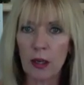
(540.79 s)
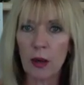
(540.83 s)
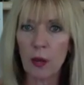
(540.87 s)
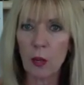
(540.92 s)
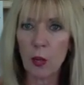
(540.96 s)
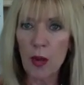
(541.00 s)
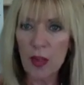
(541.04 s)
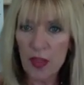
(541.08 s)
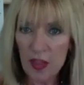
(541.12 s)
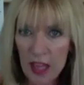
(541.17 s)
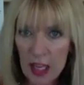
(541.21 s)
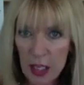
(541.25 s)

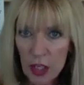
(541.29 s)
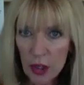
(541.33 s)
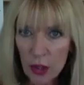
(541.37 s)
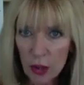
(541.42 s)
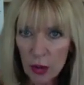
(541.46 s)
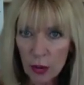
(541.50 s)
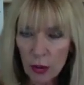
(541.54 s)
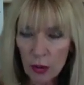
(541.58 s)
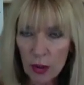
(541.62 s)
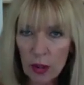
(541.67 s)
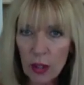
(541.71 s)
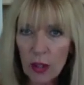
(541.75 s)
within
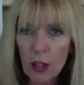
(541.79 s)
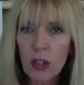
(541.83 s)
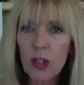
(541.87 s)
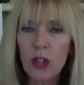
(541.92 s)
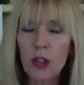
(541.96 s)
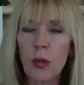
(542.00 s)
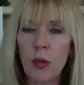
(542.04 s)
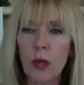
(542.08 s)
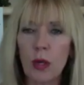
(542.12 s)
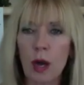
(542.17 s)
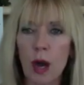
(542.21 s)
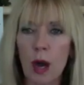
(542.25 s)
you,
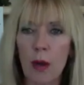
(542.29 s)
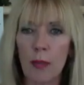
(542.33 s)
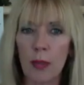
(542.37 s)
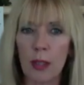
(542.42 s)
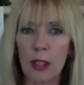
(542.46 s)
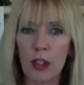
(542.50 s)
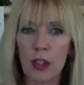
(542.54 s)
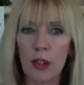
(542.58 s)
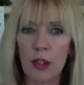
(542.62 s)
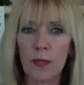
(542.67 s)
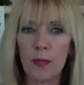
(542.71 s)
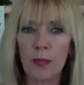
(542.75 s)
to
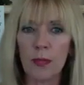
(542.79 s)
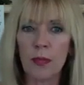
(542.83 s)
accomplish?